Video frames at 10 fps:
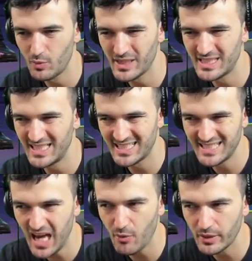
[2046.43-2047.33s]
which does
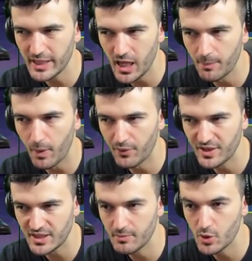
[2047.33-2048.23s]
not really help out with this team.